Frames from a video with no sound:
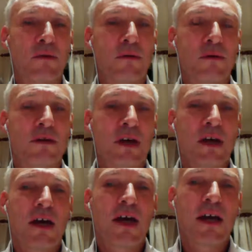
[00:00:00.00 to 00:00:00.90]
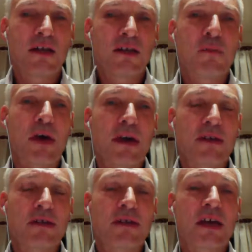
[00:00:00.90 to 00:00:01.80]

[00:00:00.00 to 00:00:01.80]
It was in space.